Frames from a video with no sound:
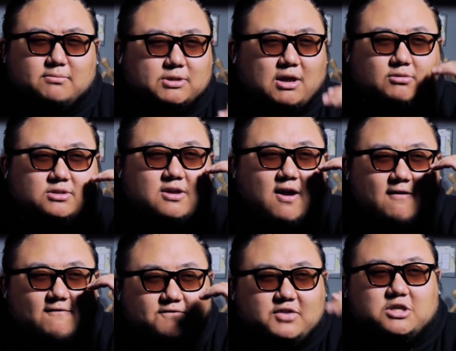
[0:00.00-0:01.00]
but it was
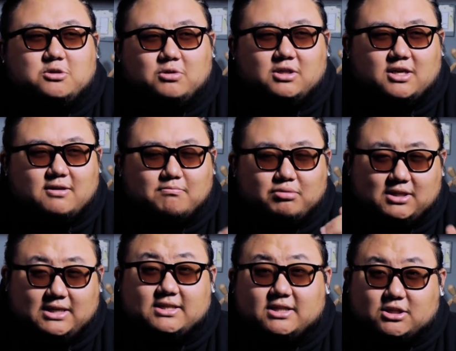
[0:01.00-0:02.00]
visually
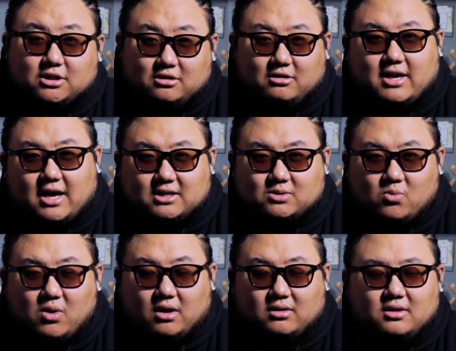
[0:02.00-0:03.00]
pleasing to look at as
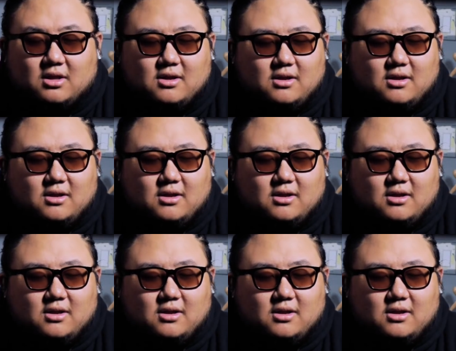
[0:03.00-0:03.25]
well.